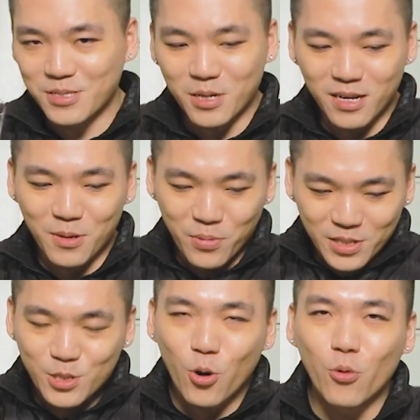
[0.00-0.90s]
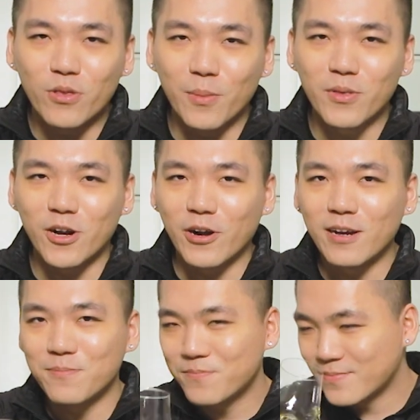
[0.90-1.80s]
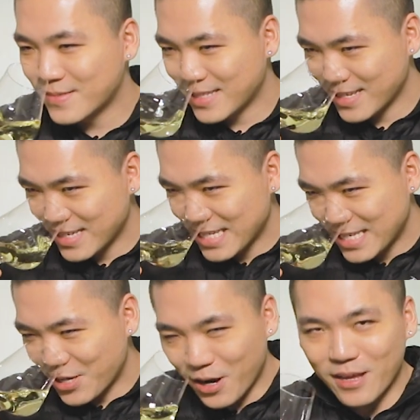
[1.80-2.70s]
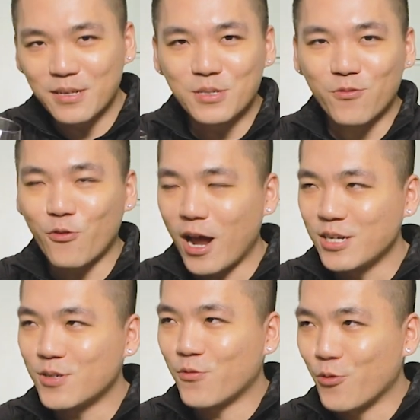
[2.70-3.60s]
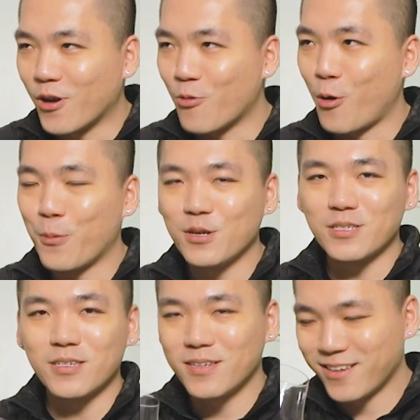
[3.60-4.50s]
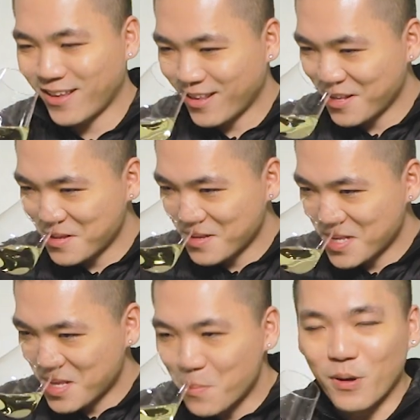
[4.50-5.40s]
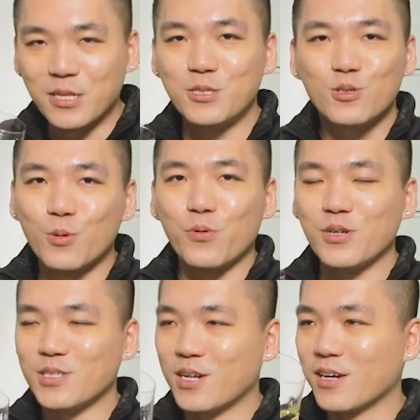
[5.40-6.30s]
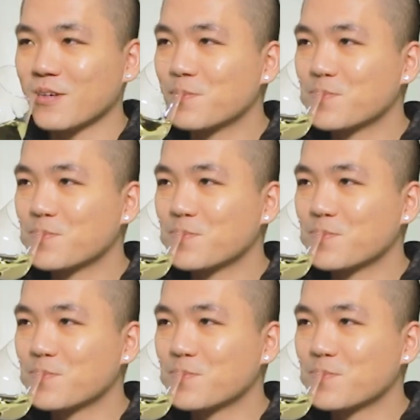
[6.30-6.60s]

of sunny, but it's cold up there, right? You're getting these fresh fruit aromas, but it's super acidic.